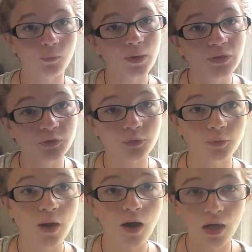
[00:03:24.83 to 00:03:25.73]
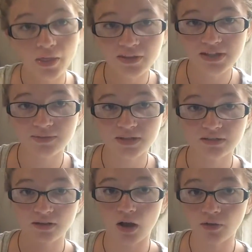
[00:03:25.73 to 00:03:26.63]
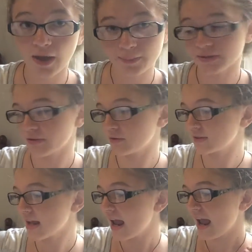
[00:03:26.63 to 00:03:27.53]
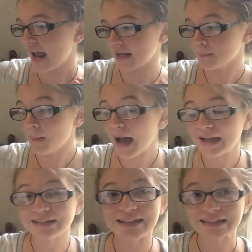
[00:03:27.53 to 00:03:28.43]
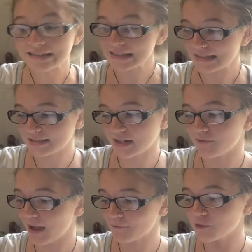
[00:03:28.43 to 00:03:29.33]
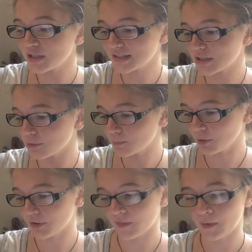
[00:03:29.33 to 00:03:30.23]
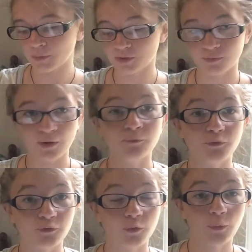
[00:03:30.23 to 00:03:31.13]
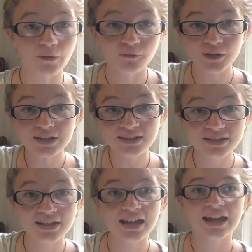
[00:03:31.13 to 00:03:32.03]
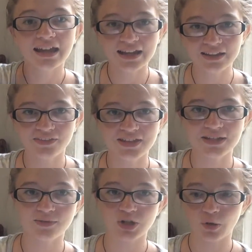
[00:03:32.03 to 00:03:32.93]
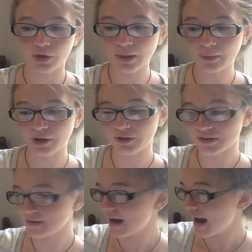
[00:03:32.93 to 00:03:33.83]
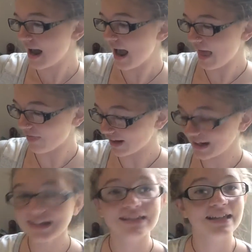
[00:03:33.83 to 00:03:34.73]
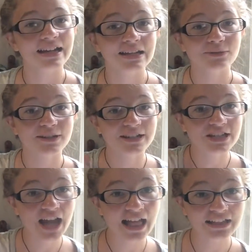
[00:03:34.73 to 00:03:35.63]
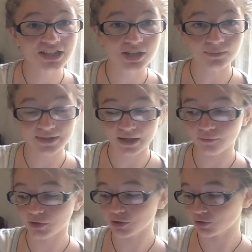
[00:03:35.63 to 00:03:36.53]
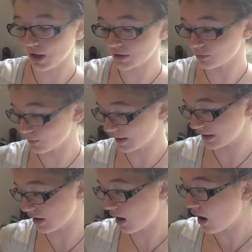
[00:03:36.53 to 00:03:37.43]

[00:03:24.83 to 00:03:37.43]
went through all the episodes and compiled a list of every single book that was referenced in the TV show The Gilmore Girls. And then he decided he was going to challenge himself to try to read